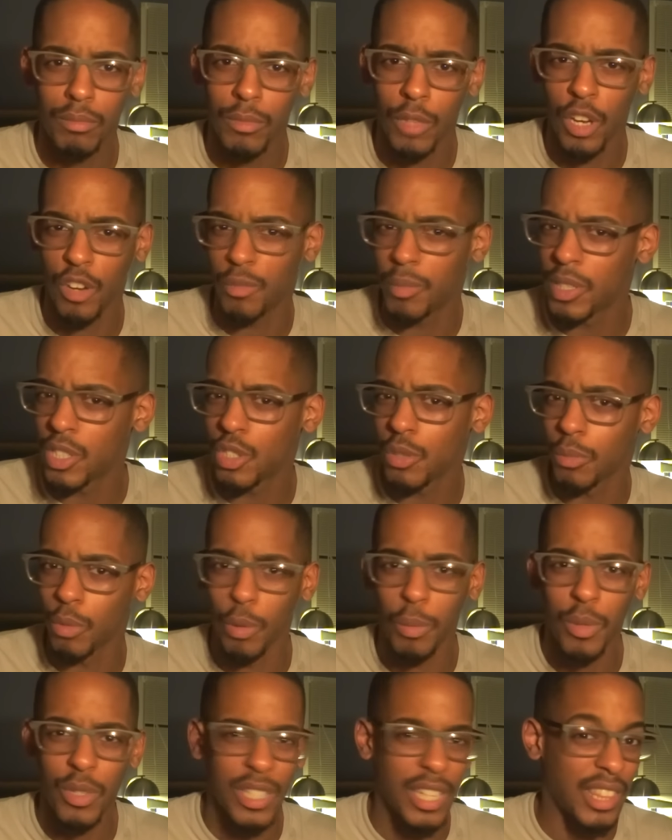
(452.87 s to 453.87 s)
There have been some
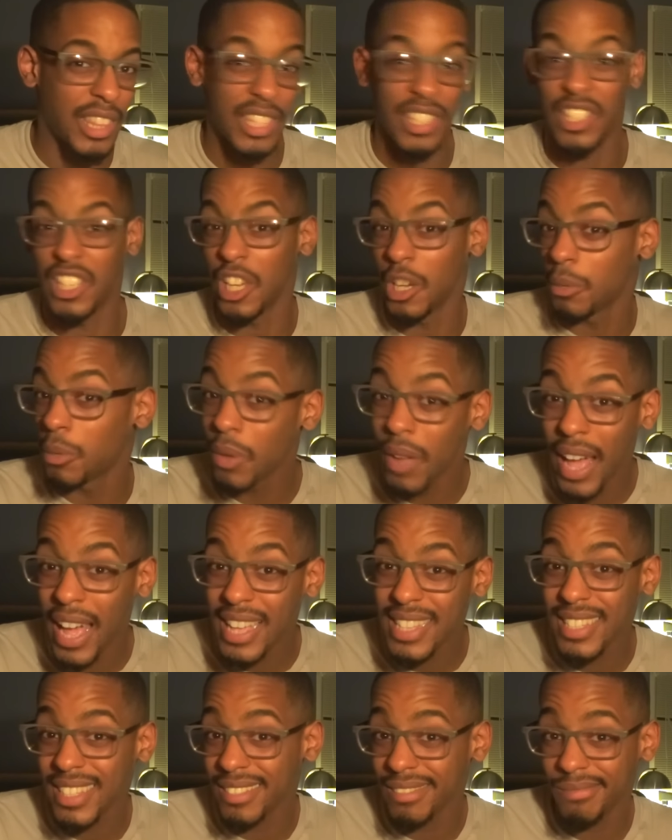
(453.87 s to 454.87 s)
rumors that the sequel
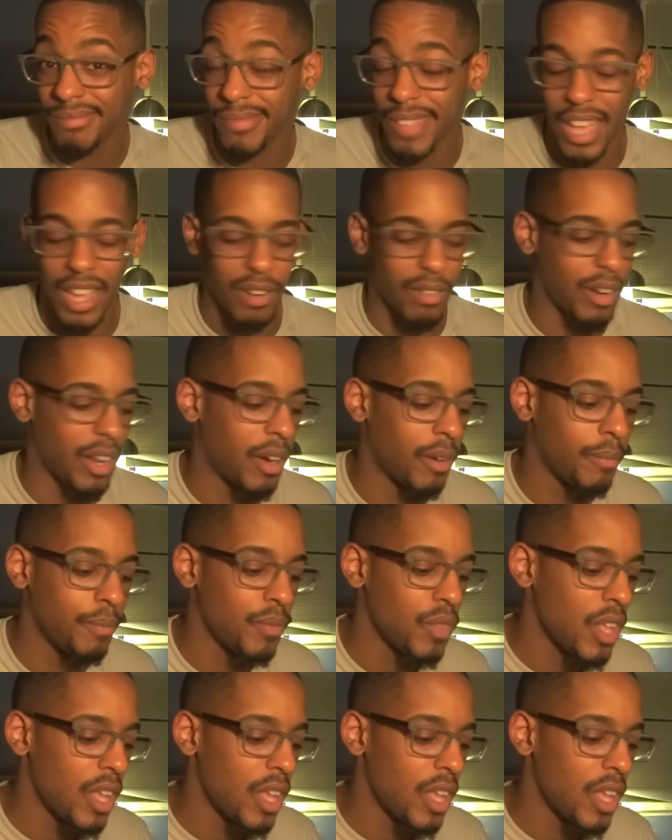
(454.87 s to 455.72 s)
has it. I don't know.